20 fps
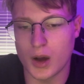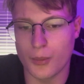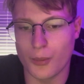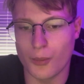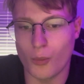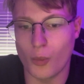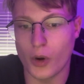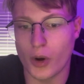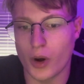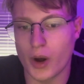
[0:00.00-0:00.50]

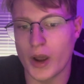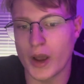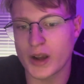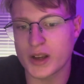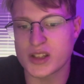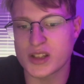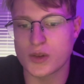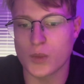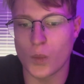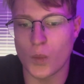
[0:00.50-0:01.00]
where
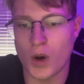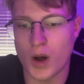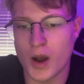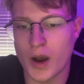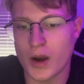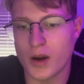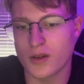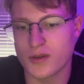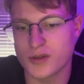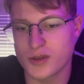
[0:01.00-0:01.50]
x and
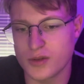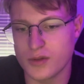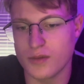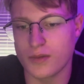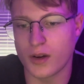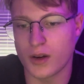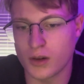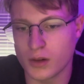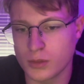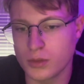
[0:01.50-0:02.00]
y are two
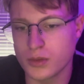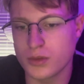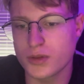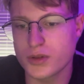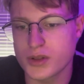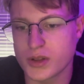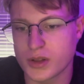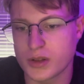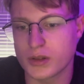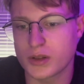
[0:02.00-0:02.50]

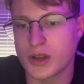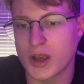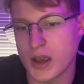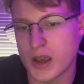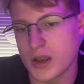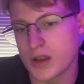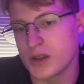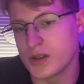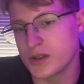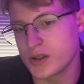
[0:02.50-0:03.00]
variables and
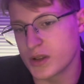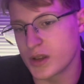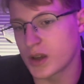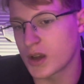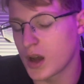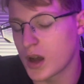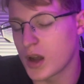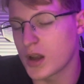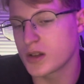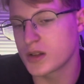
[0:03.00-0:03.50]
k is the
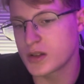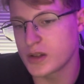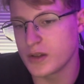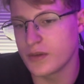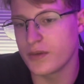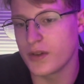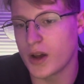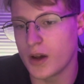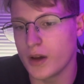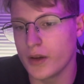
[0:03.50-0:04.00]

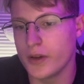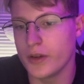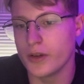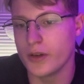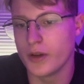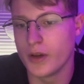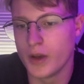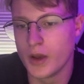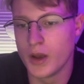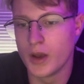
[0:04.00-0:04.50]
constant
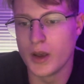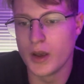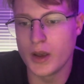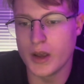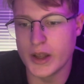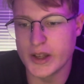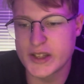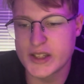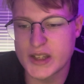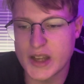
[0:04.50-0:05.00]
value.
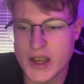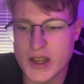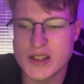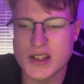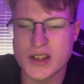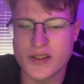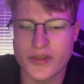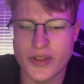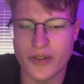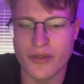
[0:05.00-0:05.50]
It
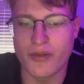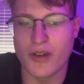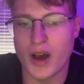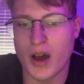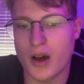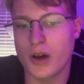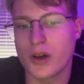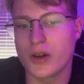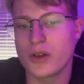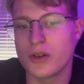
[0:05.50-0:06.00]
states if the
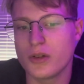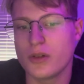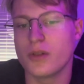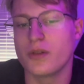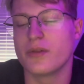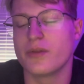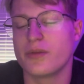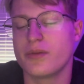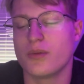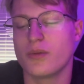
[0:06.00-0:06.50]
value
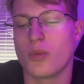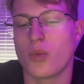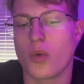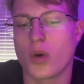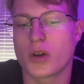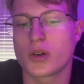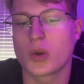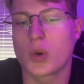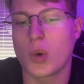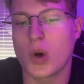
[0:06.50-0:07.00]
of
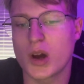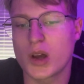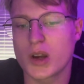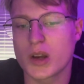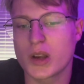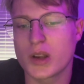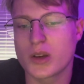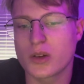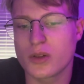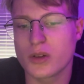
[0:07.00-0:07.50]
one
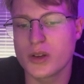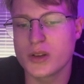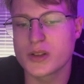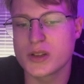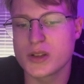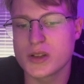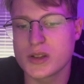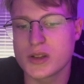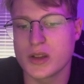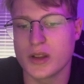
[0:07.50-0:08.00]
quantity
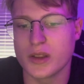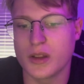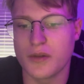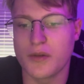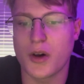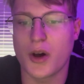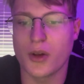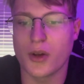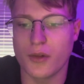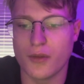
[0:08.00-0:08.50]
increases, then the
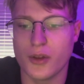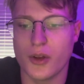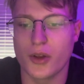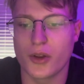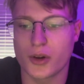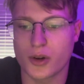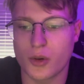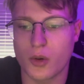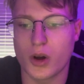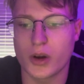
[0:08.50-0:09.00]
value of the
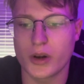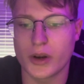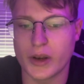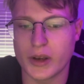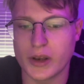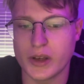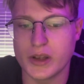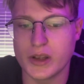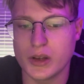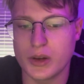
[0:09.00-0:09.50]
other
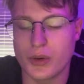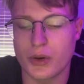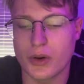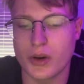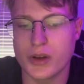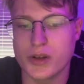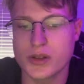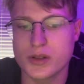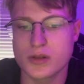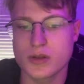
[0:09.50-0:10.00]
quantity
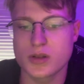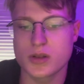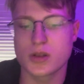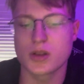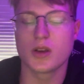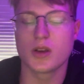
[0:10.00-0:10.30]
decreases.